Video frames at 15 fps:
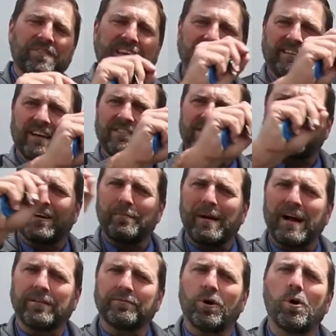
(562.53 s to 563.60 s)
it doesn't come
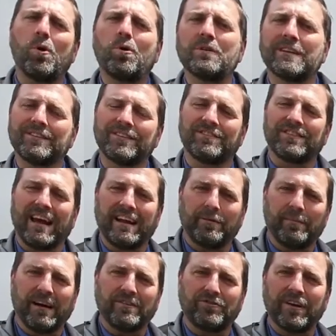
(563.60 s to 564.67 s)
out of a hole in the side
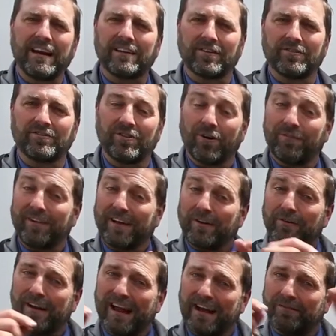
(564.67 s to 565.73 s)
of my trailer. So if I
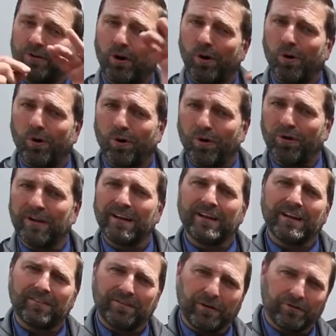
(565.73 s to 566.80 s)
don't have a hole,
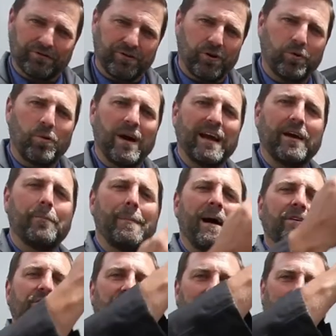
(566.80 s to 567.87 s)
there's no way a
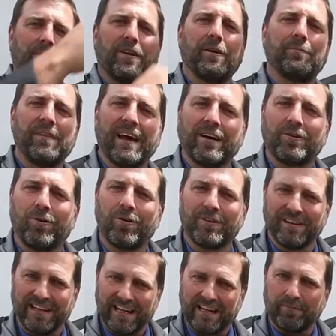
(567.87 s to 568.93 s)
mouse can run up that cord
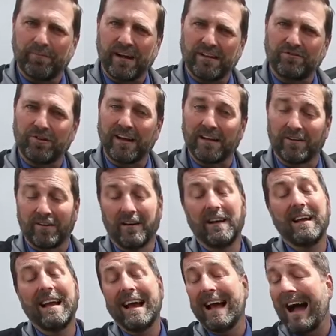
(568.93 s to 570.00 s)
and get in my trailer.
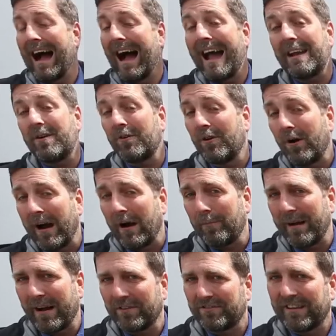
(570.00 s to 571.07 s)
I don't know how
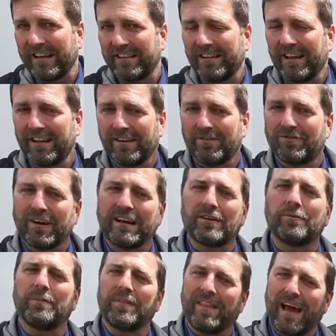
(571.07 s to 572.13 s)
mouse get in a
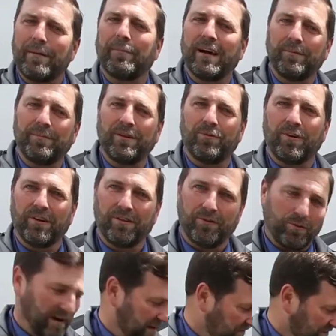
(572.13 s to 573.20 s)
trailer, but that might be one of the
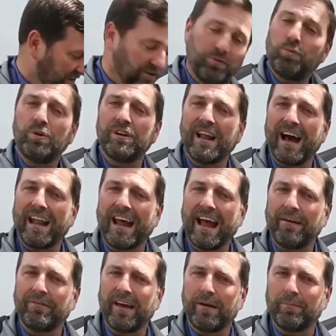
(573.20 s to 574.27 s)
ways. And you would not
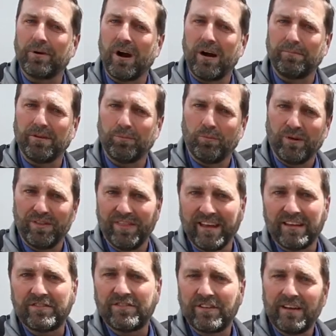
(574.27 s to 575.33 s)
have that problem with
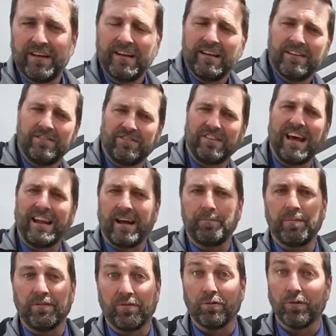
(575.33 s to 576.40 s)
this
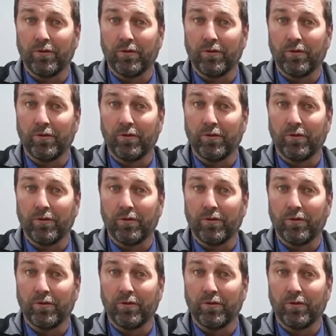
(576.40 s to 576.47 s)
setup of a